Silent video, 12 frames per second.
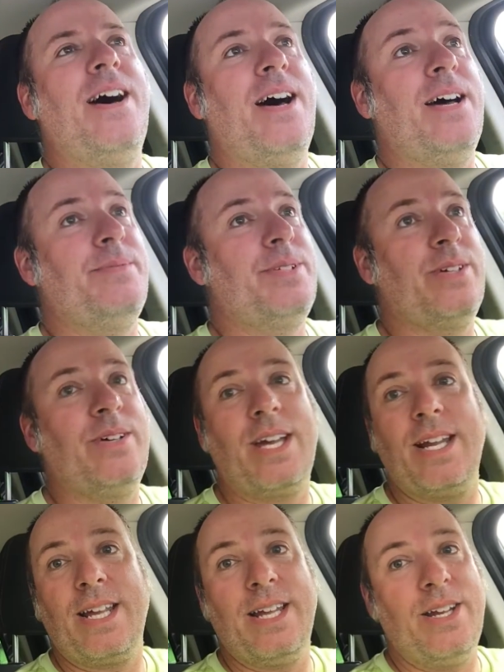I'm still
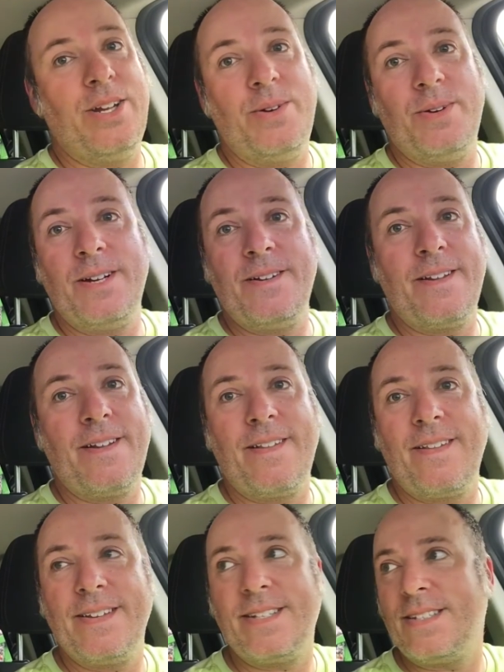gotta get a new one.
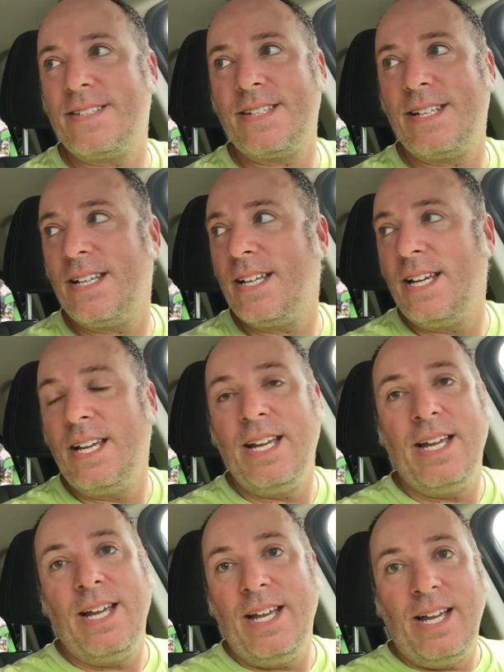This is,
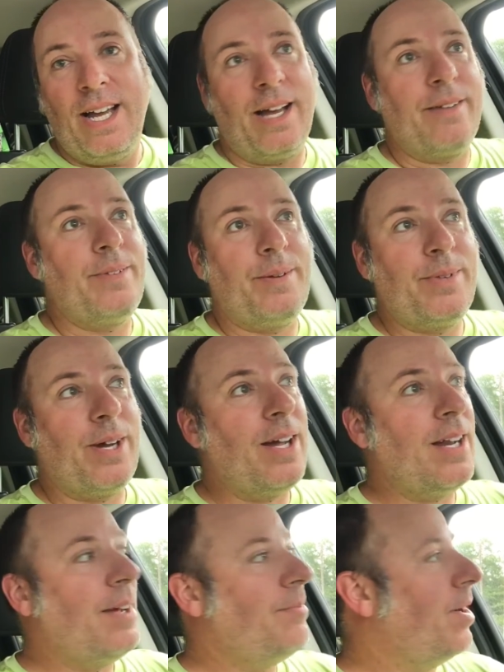I'm, I'm
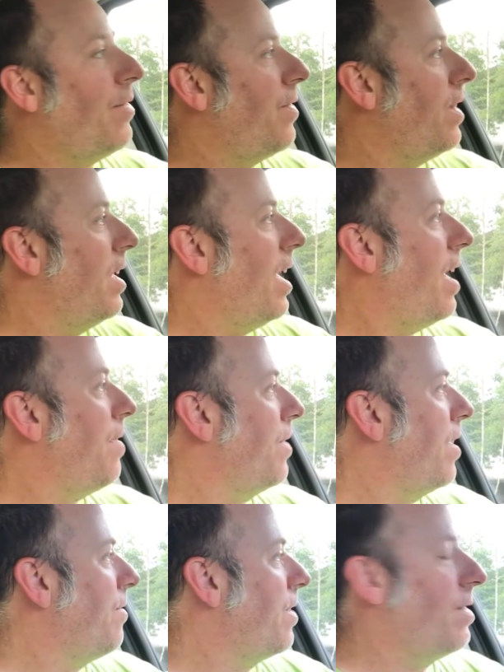done. I'm done for the day. I'm
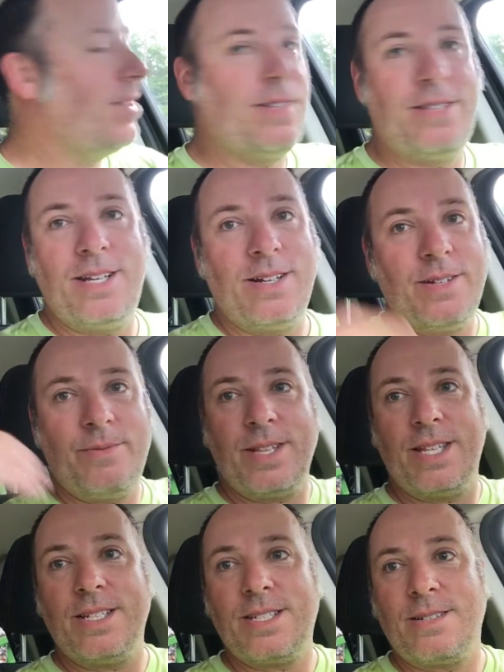done with dealing with
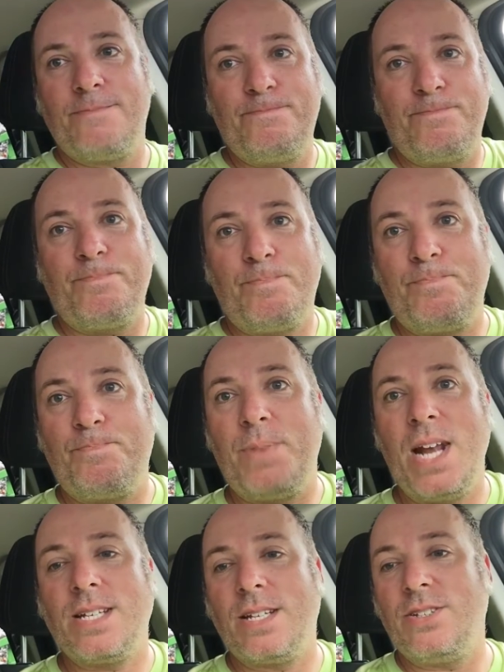this
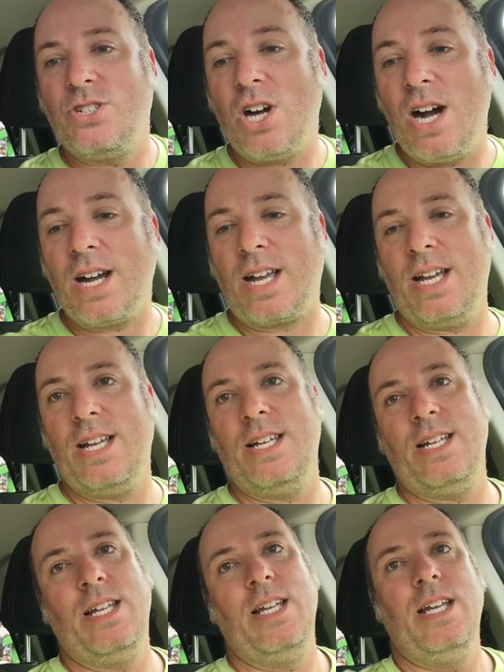piece of junk.
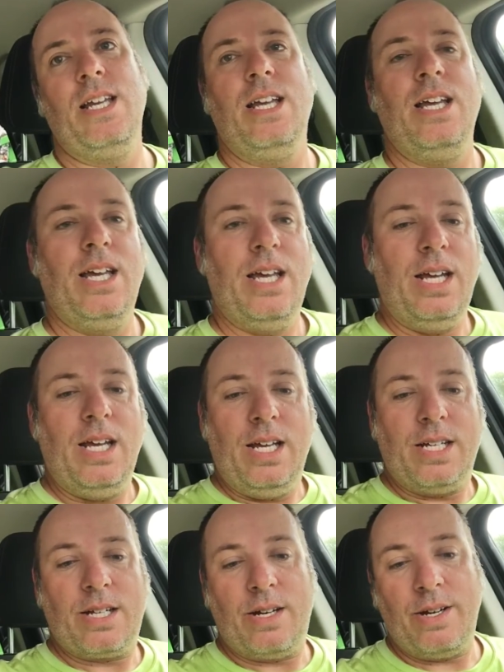
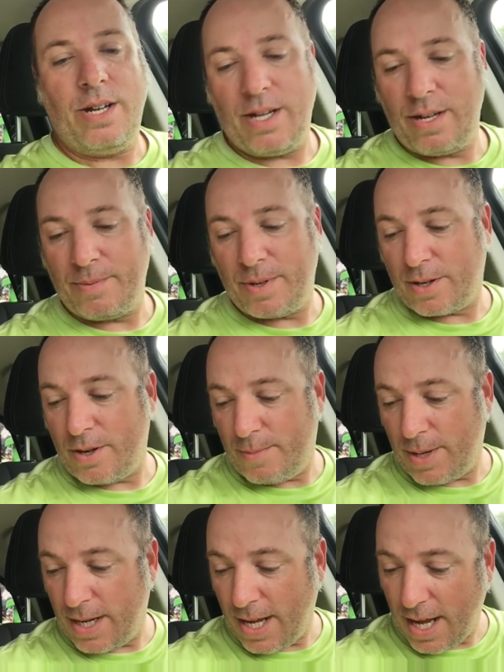So I'm gonna call
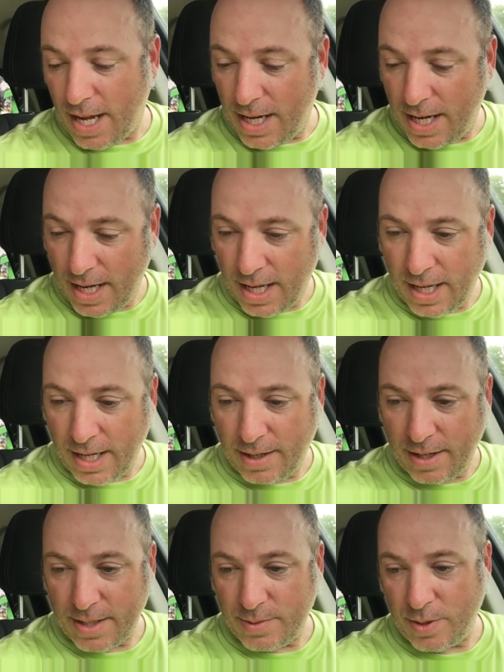my dad and
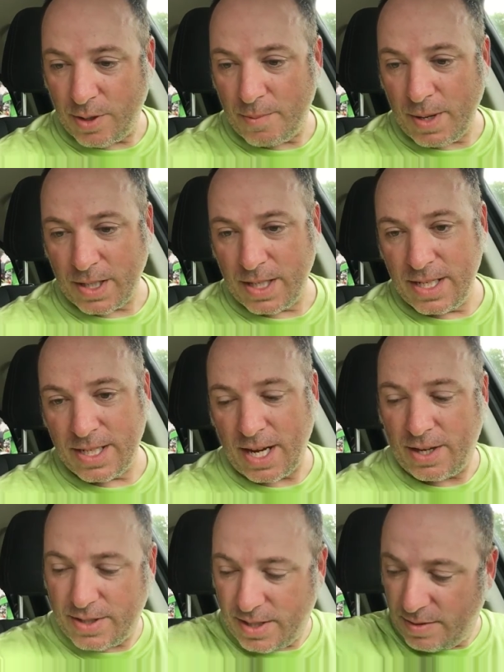I guess we're gonna go back to his
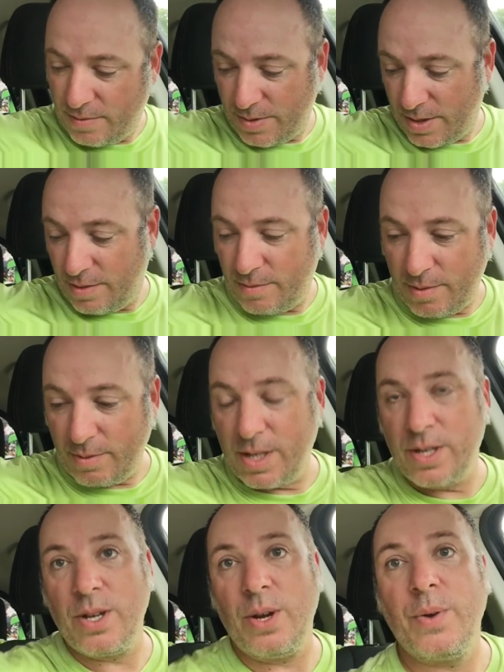house, see what we
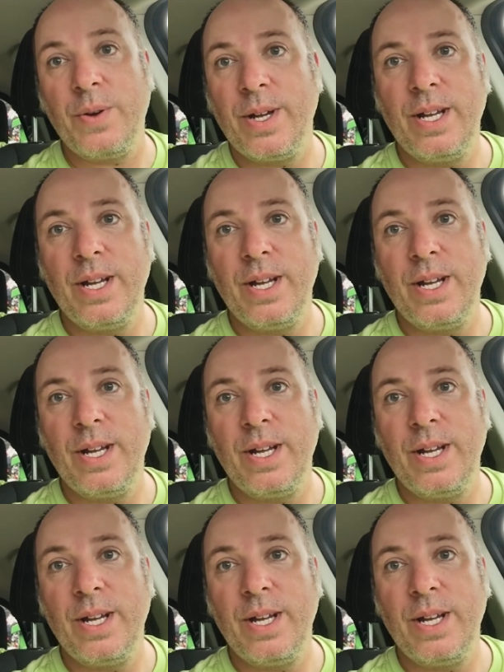could do.